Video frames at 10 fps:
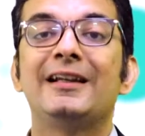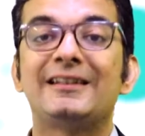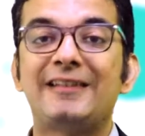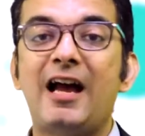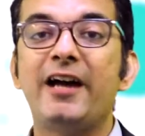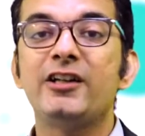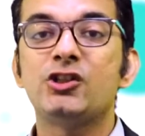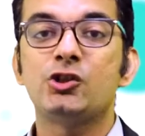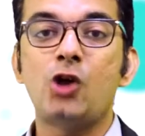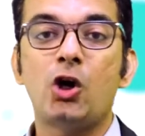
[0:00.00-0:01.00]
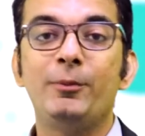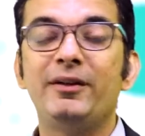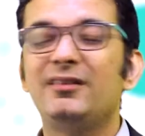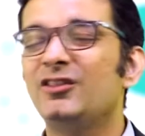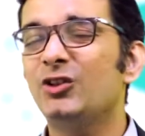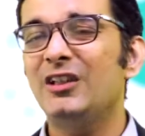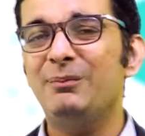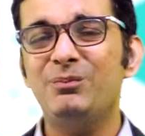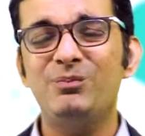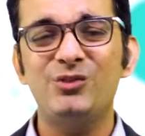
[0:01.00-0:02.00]
slides, document. You
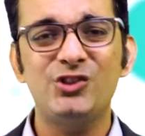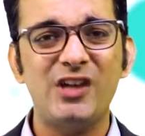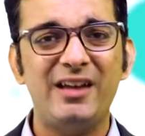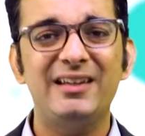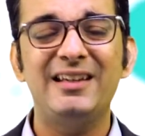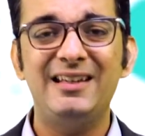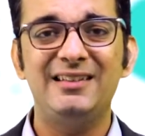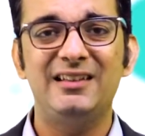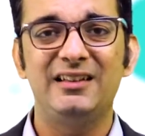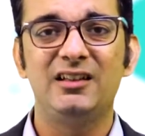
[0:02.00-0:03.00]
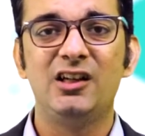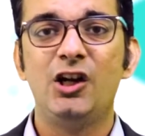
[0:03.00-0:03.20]
keep sharing easily.